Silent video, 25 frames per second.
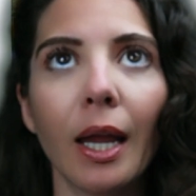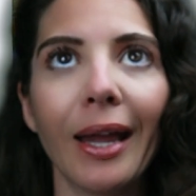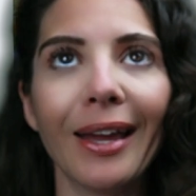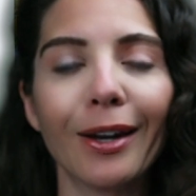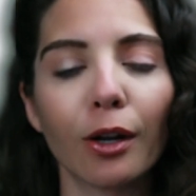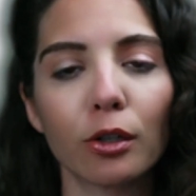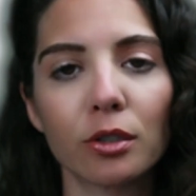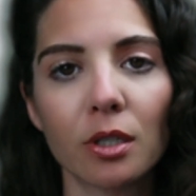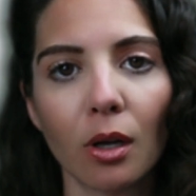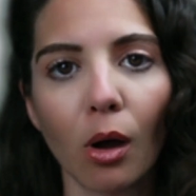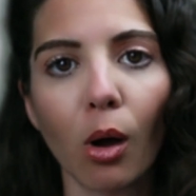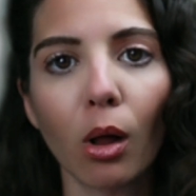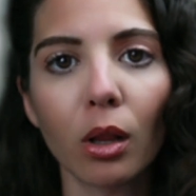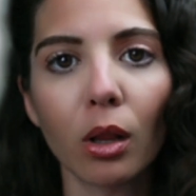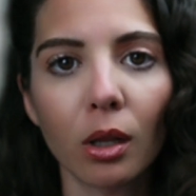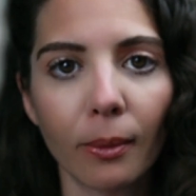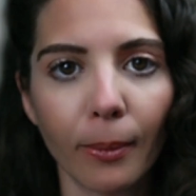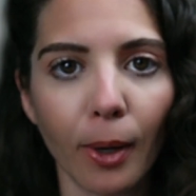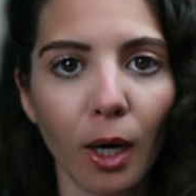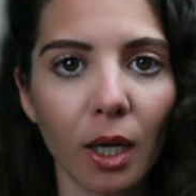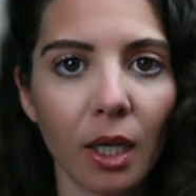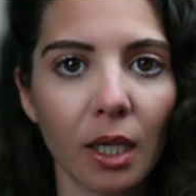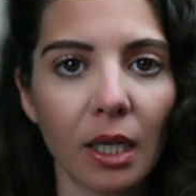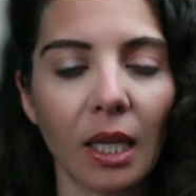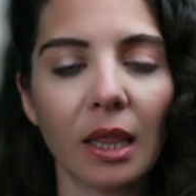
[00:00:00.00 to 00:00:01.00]
It is all a
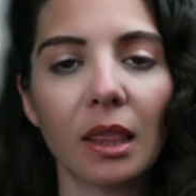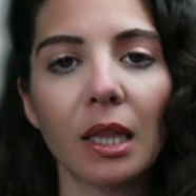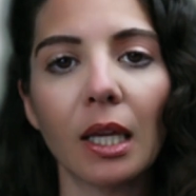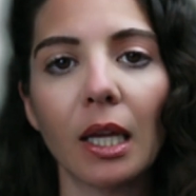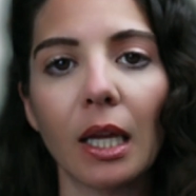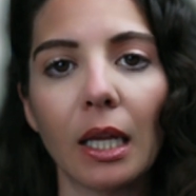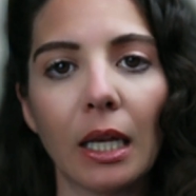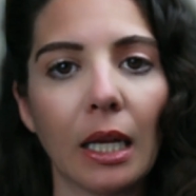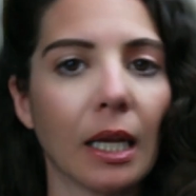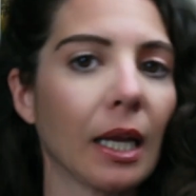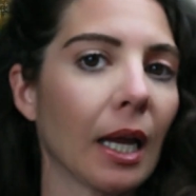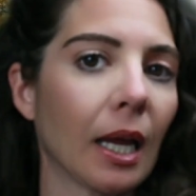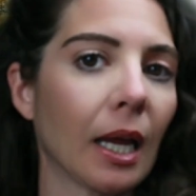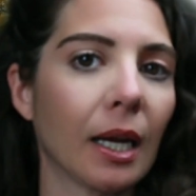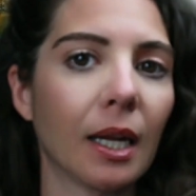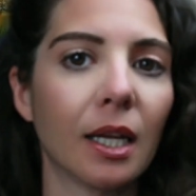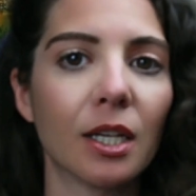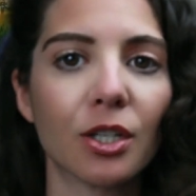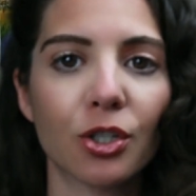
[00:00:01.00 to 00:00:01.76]
marketing thing, and again,